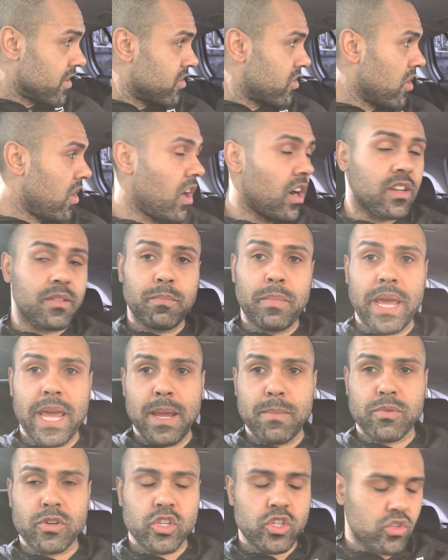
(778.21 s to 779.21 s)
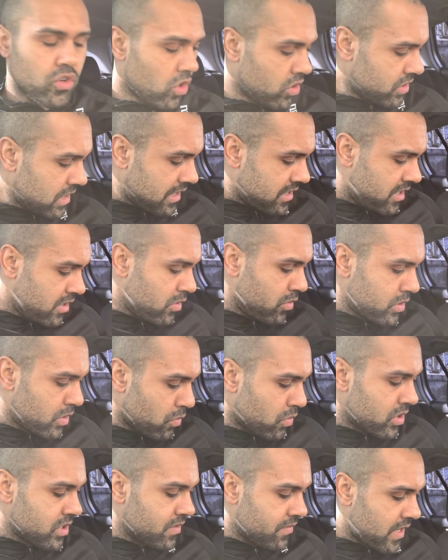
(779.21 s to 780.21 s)
god paper straws and you know what the
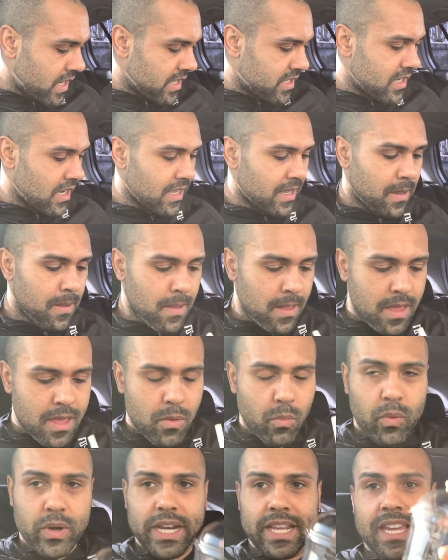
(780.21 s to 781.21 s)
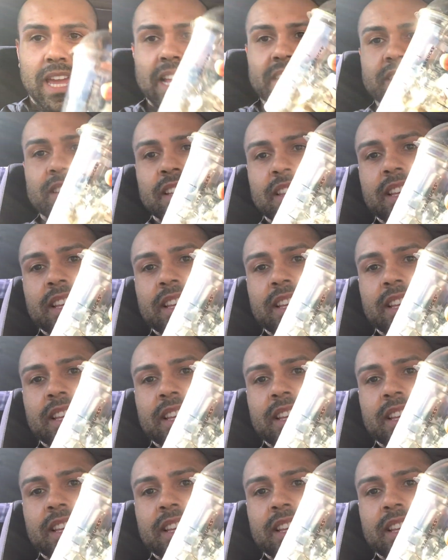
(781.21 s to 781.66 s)
worst of it is like when it gets to